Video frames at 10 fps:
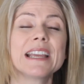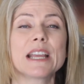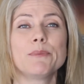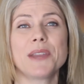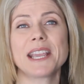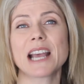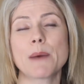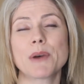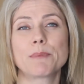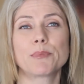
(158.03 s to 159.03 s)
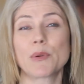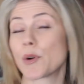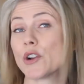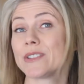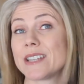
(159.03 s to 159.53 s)
can pick up a
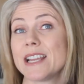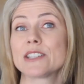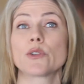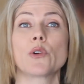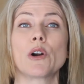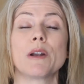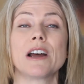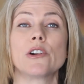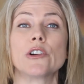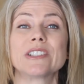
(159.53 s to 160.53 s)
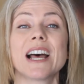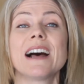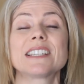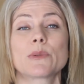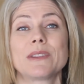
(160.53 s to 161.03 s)
process or a
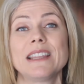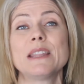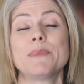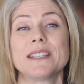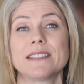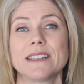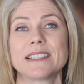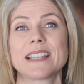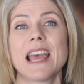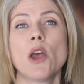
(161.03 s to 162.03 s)
task within the business